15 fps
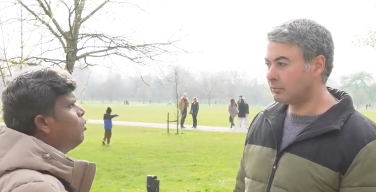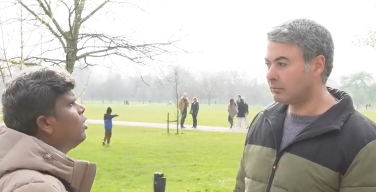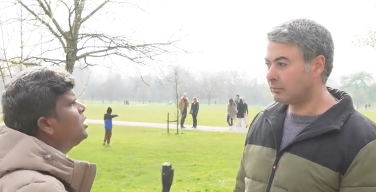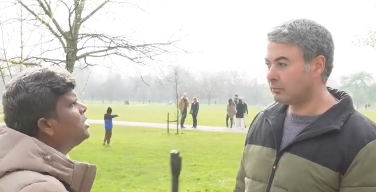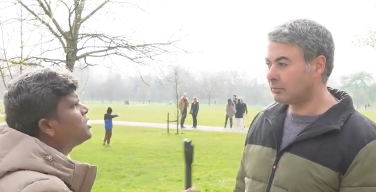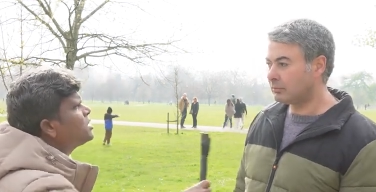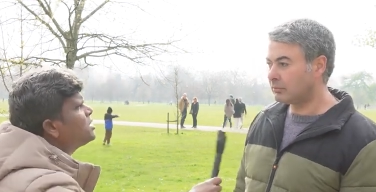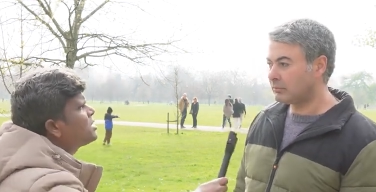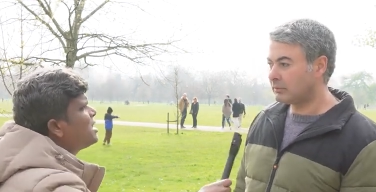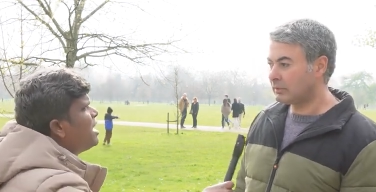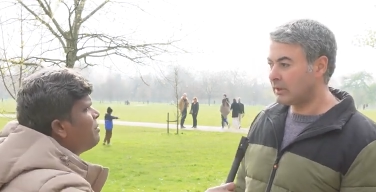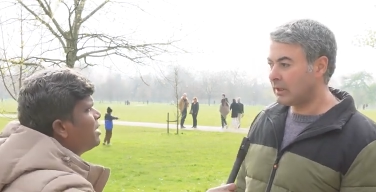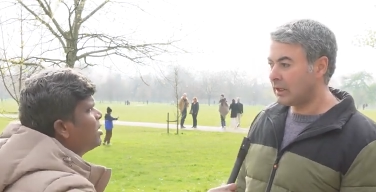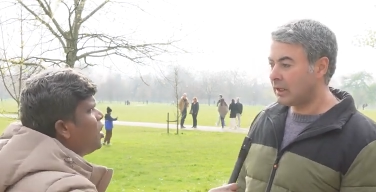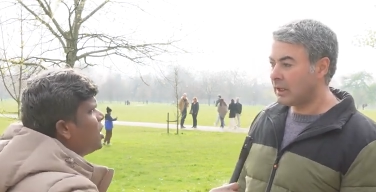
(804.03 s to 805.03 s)
Speaker 1: What is
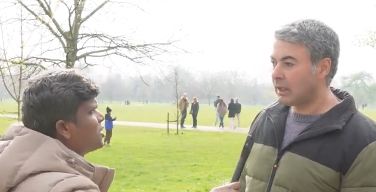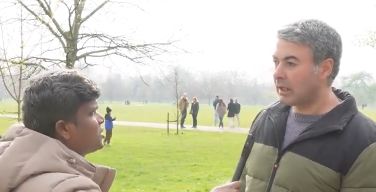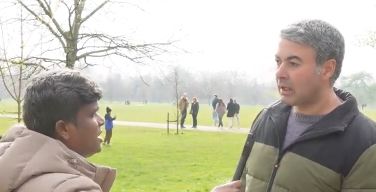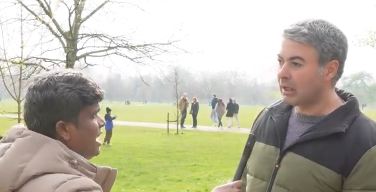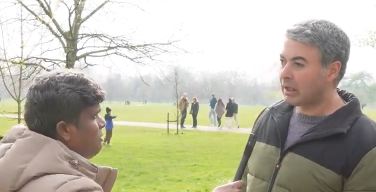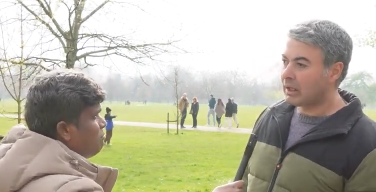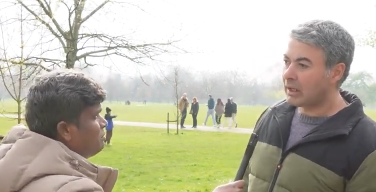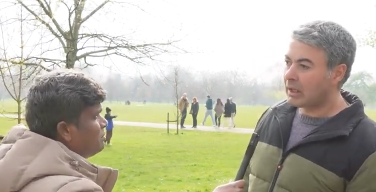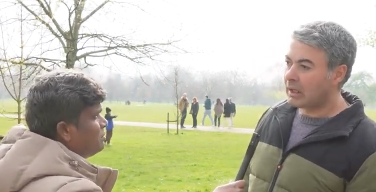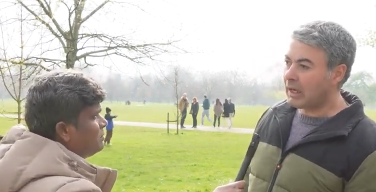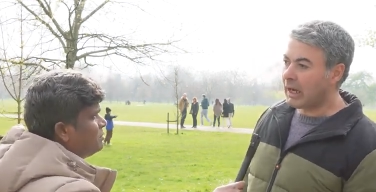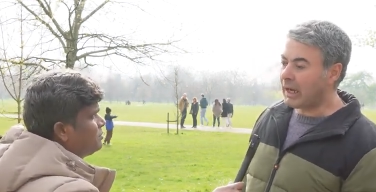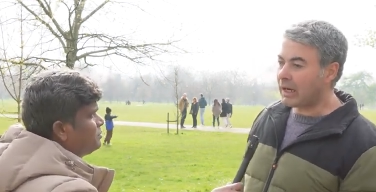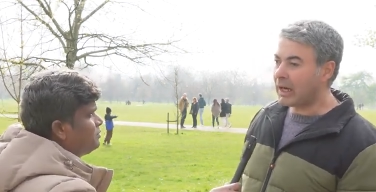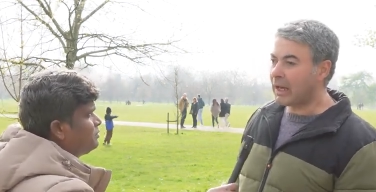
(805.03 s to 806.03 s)
Islamic God's name?
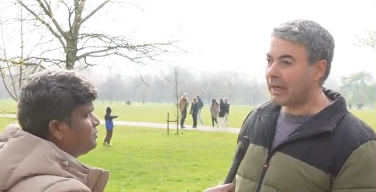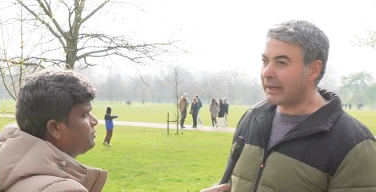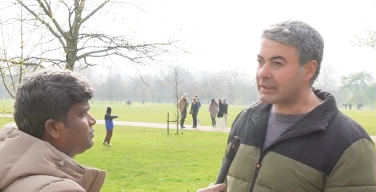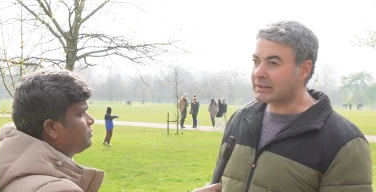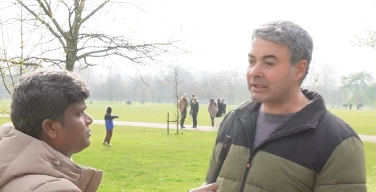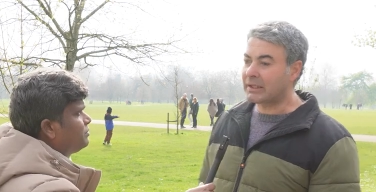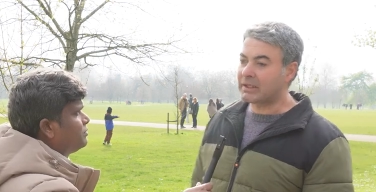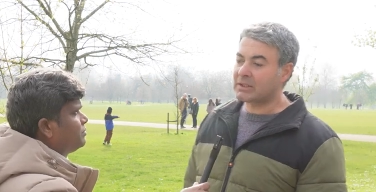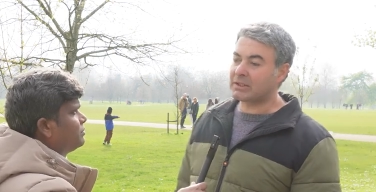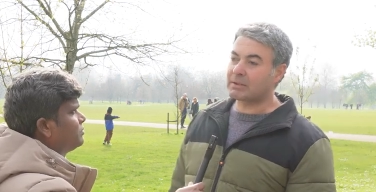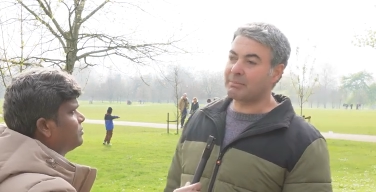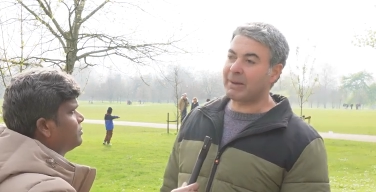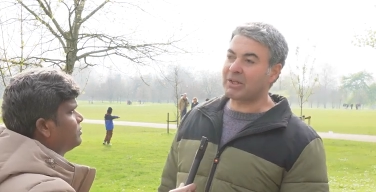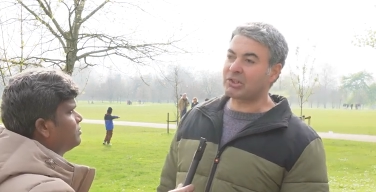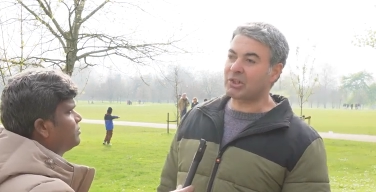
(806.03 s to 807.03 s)
Allah is
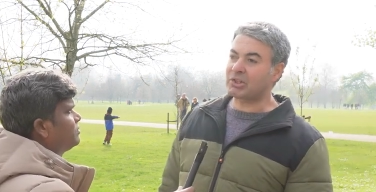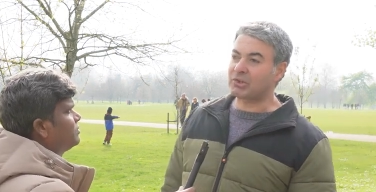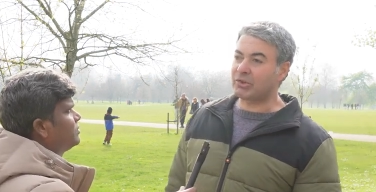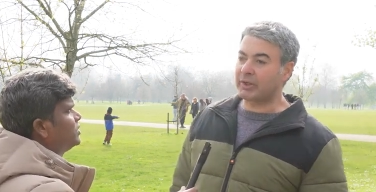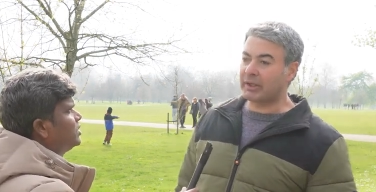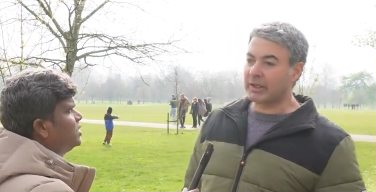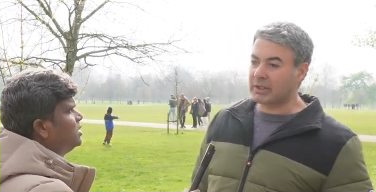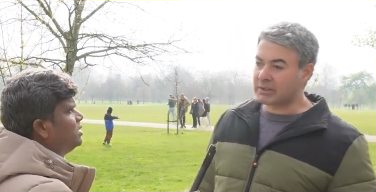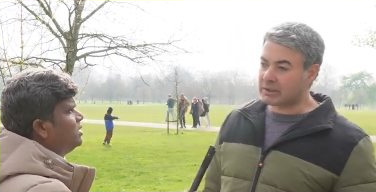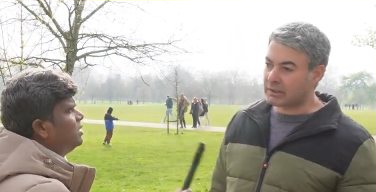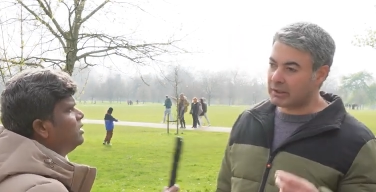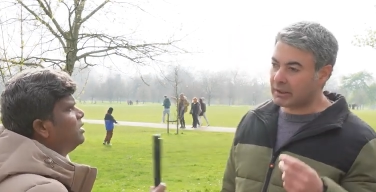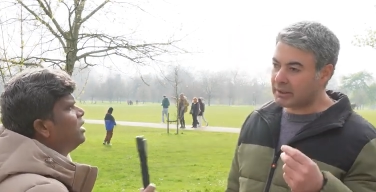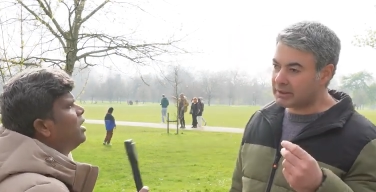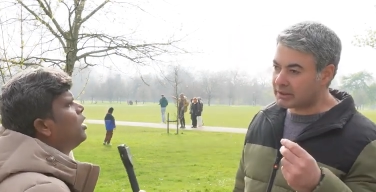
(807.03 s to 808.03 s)
His Majesty.
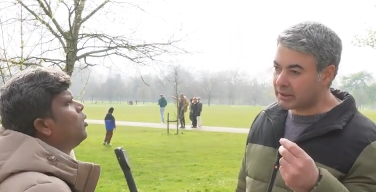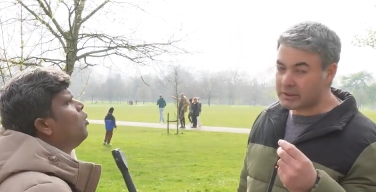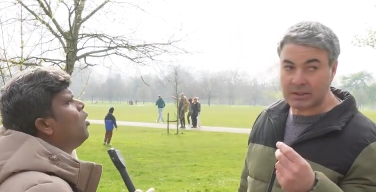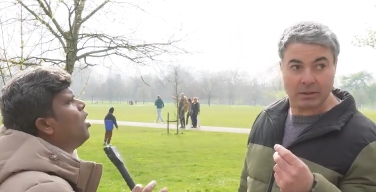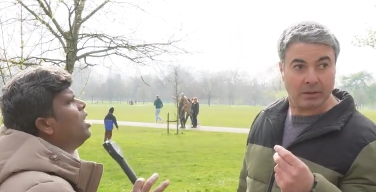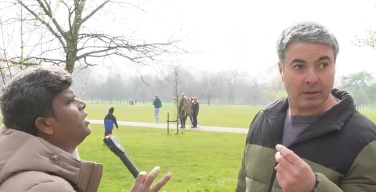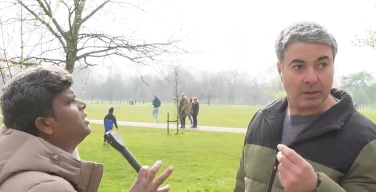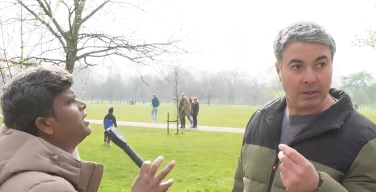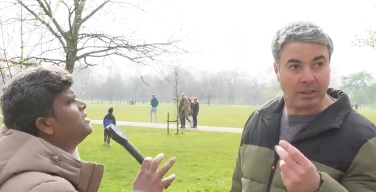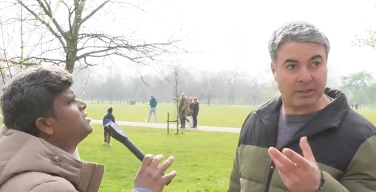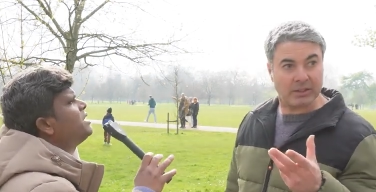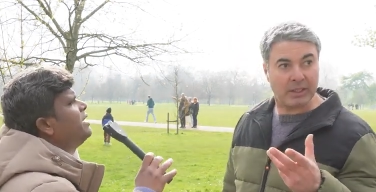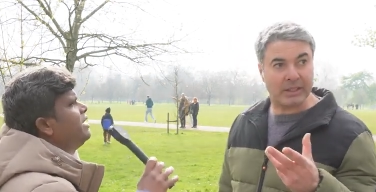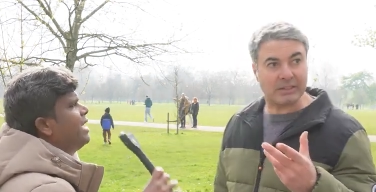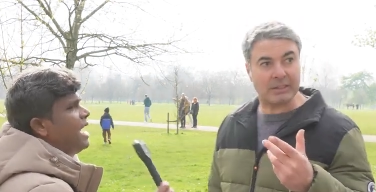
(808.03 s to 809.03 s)
His, his, his what
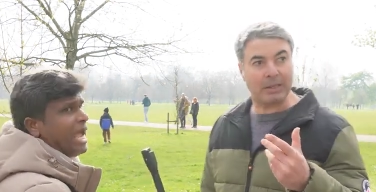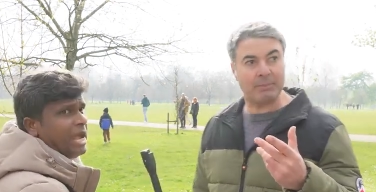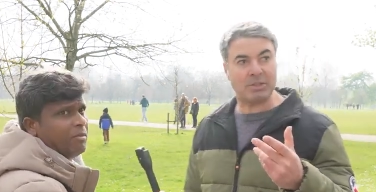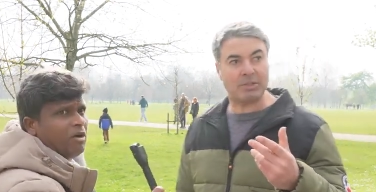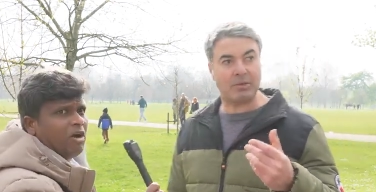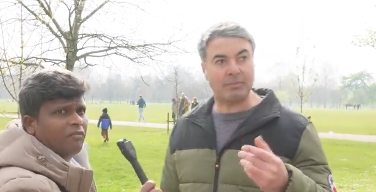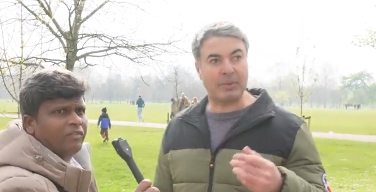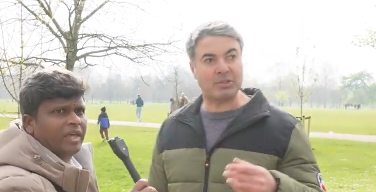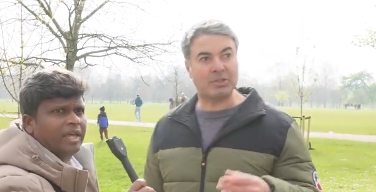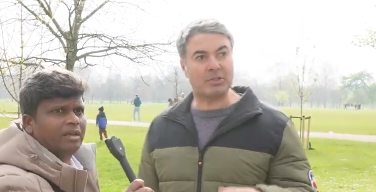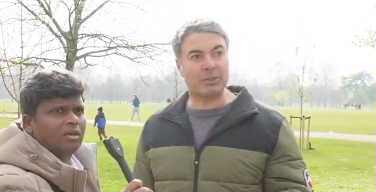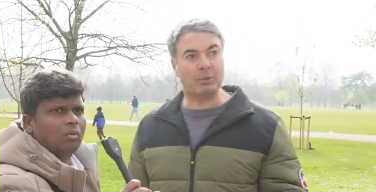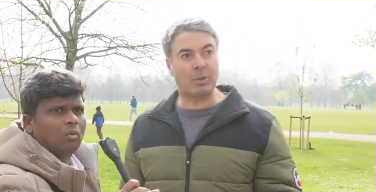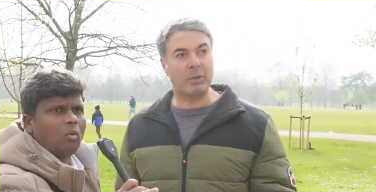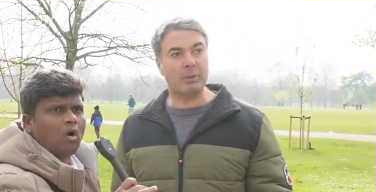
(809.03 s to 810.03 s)
is the name of
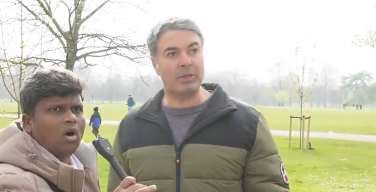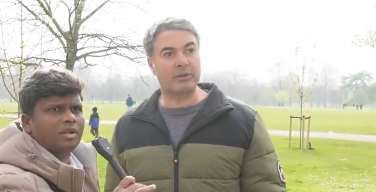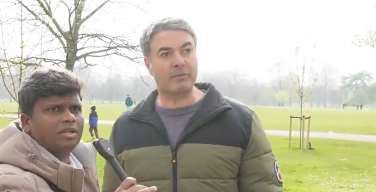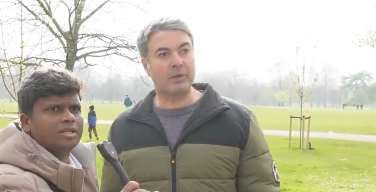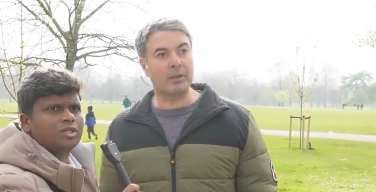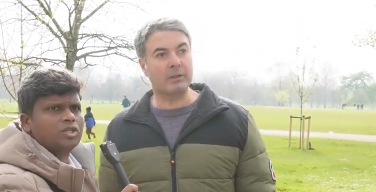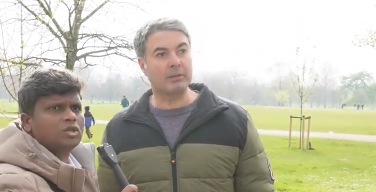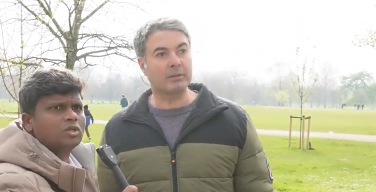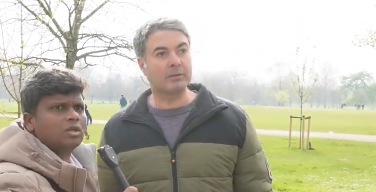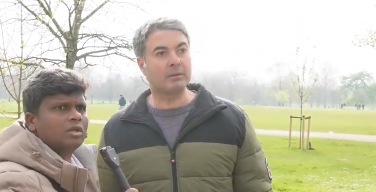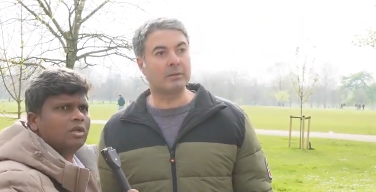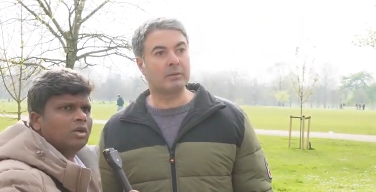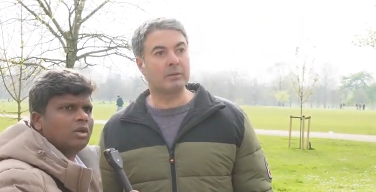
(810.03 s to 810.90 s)
the what is